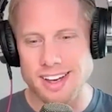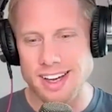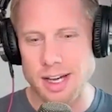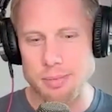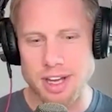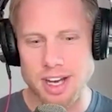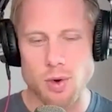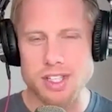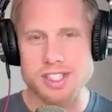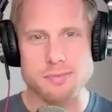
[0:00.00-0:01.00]
um, kind of
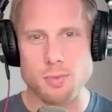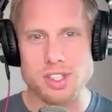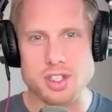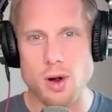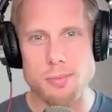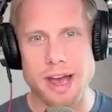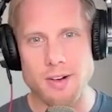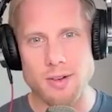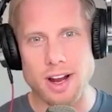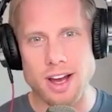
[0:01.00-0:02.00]
what's what's your
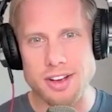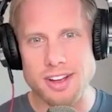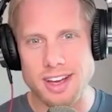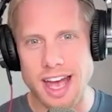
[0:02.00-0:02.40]
background?